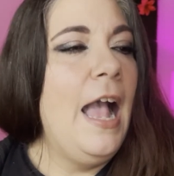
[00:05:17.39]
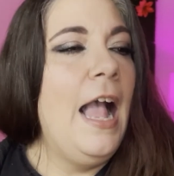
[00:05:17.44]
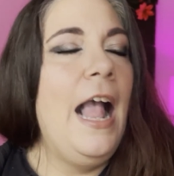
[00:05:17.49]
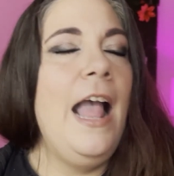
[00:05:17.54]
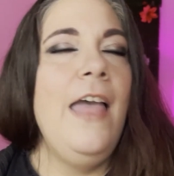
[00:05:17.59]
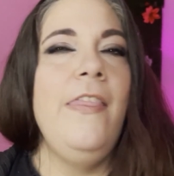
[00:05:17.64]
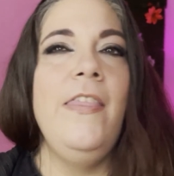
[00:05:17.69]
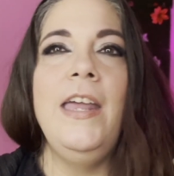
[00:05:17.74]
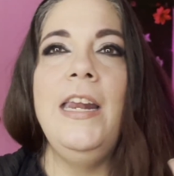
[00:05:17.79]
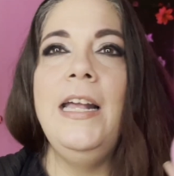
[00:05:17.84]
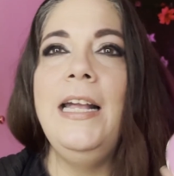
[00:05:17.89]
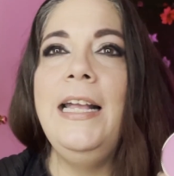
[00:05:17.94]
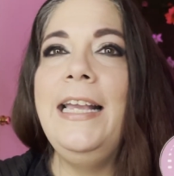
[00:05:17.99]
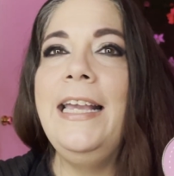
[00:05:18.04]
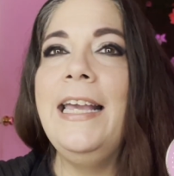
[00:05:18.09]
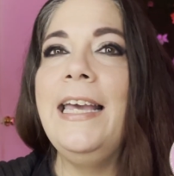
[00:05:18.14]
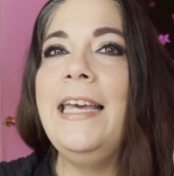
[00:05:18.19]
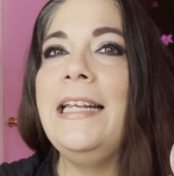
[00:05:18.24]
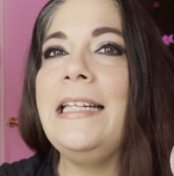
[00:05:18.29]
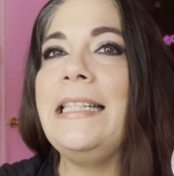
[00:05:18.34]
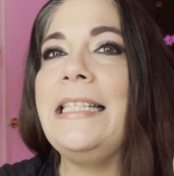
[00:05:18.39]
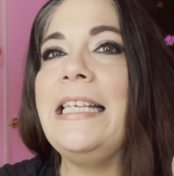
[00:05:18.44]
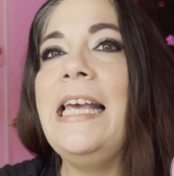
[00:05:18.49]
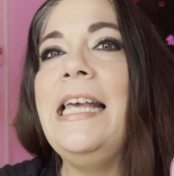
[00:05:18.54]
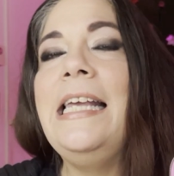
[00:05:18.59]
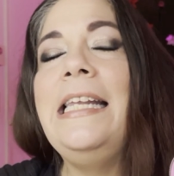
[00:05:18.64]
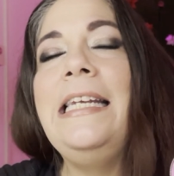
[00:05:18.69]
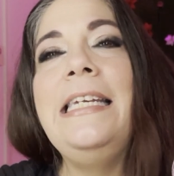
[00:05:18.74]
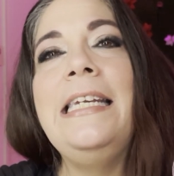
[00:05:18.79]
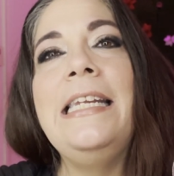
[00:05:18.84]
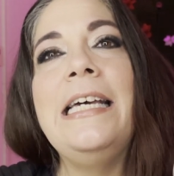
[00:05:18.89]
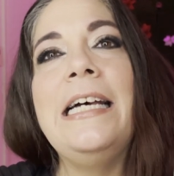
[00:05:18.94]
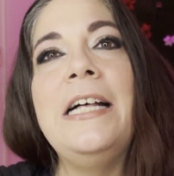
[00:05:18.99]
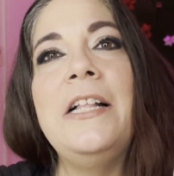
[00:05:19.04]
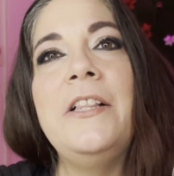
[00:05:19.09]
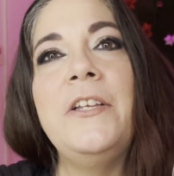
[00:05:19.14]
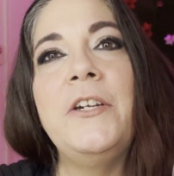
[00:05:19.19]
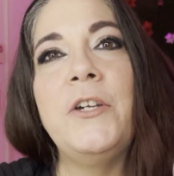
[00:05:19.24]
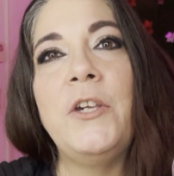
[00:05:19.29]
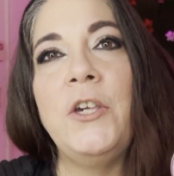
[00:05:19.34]
And then I had
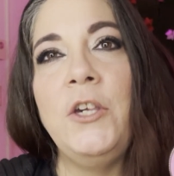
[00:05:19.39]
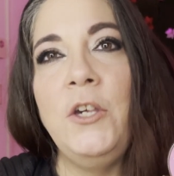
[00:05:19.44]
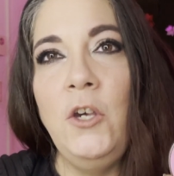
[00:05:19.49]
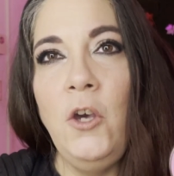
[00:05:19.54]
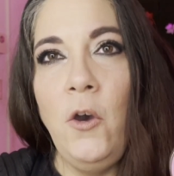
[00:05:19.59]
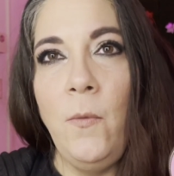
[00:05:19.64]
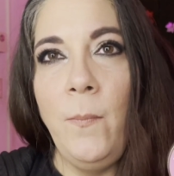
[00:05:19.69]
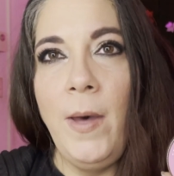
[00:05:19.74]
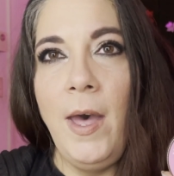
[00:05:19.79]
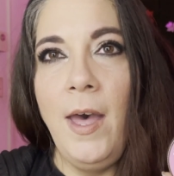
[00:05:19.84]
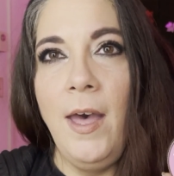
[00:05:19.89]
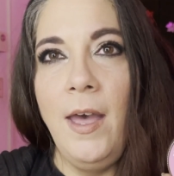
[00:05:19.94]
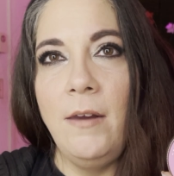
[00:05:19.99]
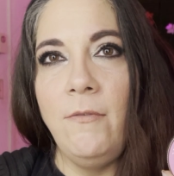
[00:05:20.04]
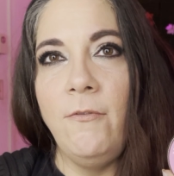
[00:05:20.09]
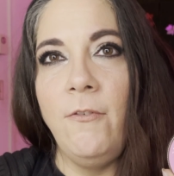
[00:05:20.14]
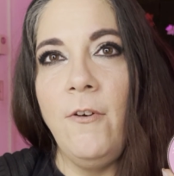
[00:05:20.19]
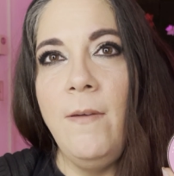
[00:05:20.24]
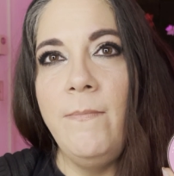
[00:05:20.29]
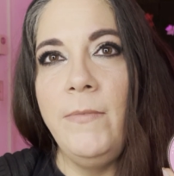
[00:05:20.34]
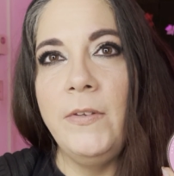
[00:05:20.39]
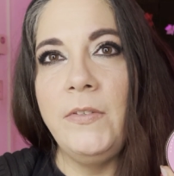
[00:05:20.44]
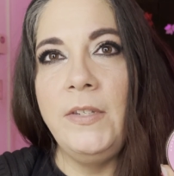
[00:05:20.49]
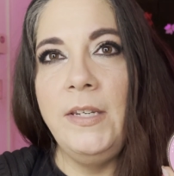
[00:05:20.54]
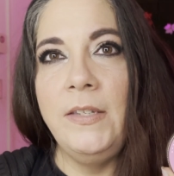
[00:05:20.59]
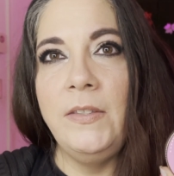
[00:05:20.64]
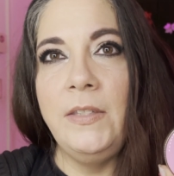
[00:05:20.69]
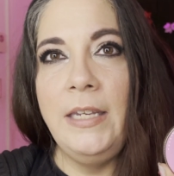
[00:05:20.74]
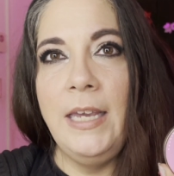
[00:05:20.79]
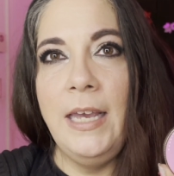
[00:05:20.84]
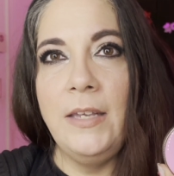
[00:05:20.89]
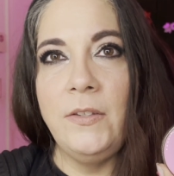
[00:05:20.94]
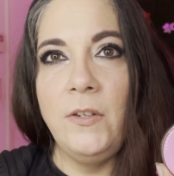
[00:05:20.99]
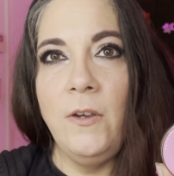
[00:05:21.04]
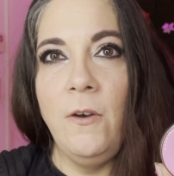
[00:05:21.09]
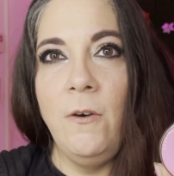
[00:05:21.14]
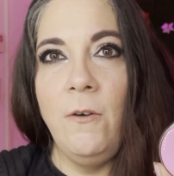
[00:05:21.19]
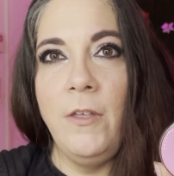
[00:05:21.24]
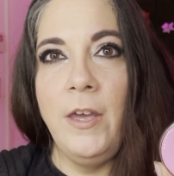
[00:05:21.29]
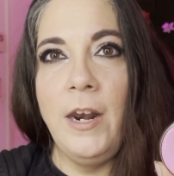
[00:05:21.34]
a $10 coupon from the
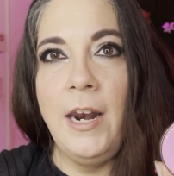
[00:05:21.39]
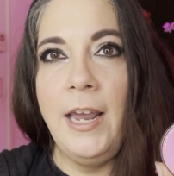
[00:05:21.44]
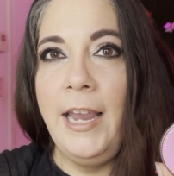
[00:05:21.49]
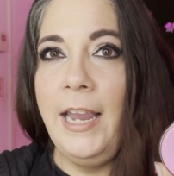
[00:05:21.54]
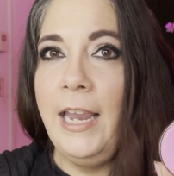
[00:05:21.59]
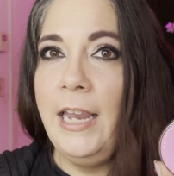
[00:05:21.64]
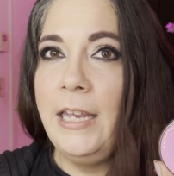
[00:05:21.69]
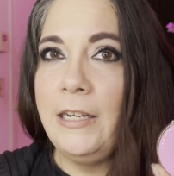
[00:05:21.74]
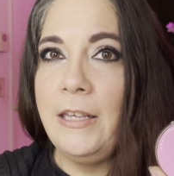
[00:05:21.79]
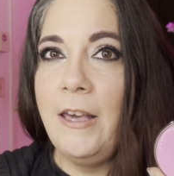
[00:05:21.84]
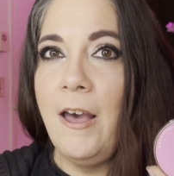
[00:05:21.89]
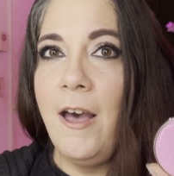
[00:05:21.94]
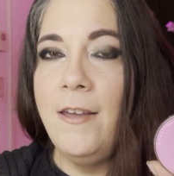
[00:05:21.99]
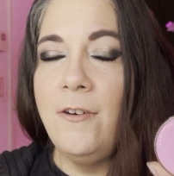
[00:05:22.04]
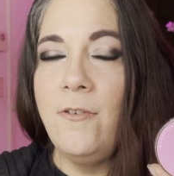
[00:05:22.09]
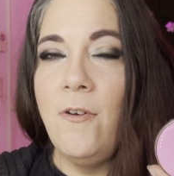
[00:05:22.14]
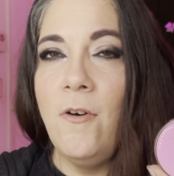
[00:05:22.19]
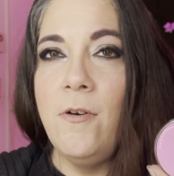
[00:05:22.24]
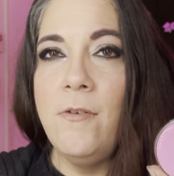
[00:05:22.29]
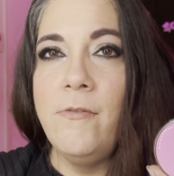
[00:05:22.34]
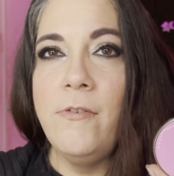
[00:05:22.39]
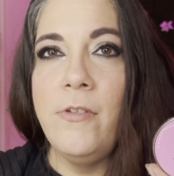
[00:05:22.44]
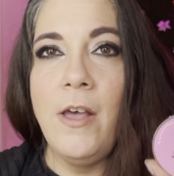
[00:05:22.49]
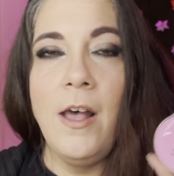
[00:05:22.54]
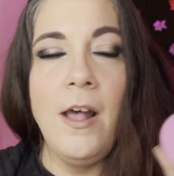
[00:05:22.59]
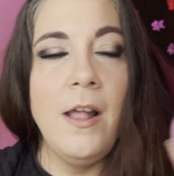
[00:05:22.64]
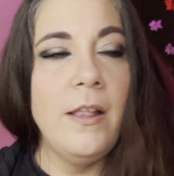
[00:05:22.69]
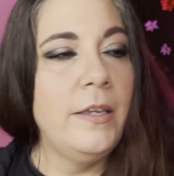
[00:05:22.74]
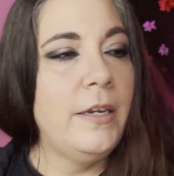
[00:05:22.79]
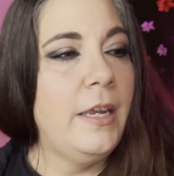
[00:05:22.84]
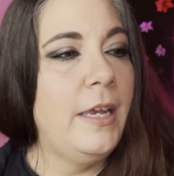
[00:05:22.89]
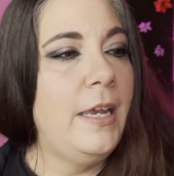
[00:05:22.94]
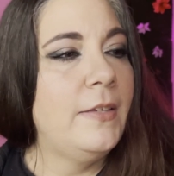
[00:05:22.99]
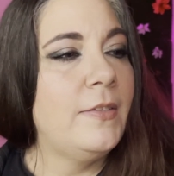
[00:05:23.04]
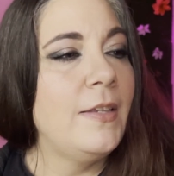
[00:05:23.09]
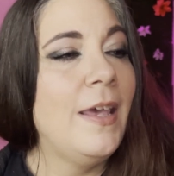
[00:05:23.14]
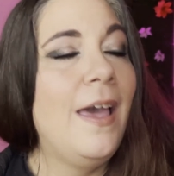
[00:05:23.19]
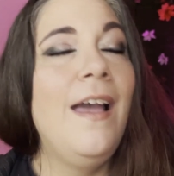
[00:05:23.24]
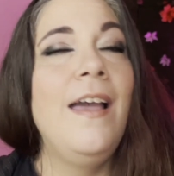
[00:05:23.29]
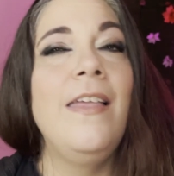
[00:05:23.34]
CCSO that I had gotten over the holidays
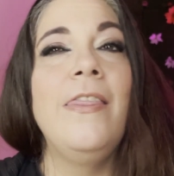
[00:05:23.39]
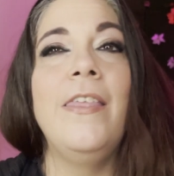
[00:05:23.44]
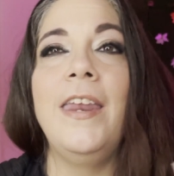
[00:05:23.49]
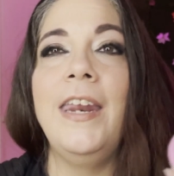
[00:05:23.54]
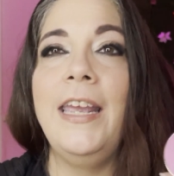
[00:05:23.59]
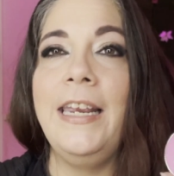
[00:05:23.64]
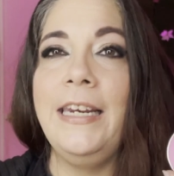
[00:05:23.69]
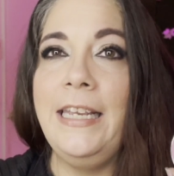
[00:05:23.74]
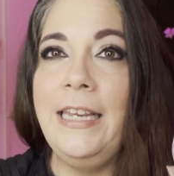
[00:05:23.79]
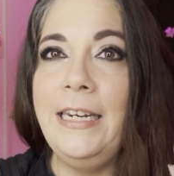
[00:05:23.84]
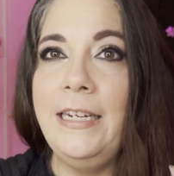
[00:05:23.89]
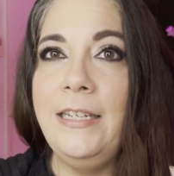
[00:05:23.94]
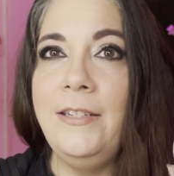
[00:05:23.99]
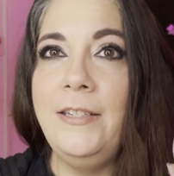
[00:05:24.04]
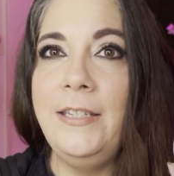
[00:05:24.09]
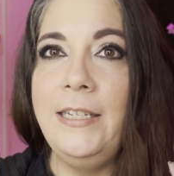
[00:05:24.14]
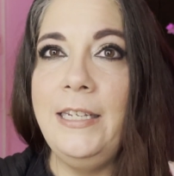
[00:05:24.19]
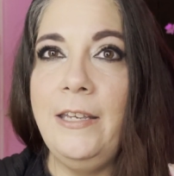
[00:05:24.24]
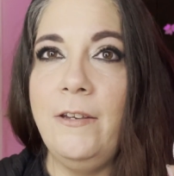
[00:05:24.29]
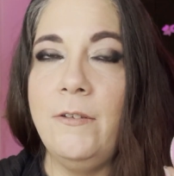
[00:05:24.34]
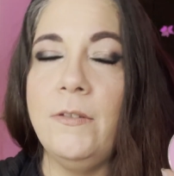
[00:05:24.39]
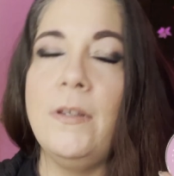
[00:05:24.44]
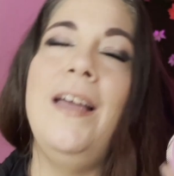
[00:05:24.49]
that I needed to use.